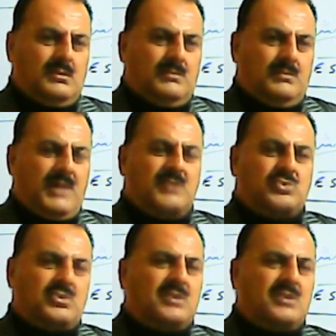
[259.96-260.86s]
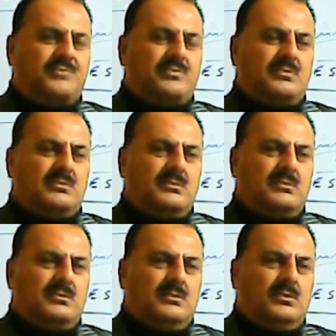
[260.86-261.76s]
Parents should not
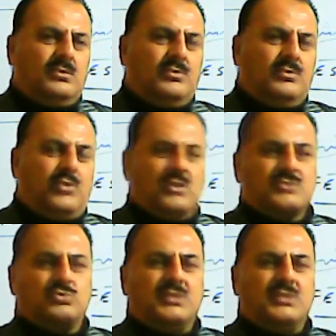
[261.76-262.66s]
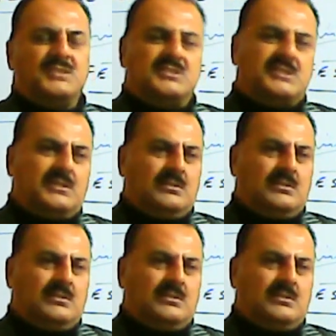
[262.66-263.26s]
force to their children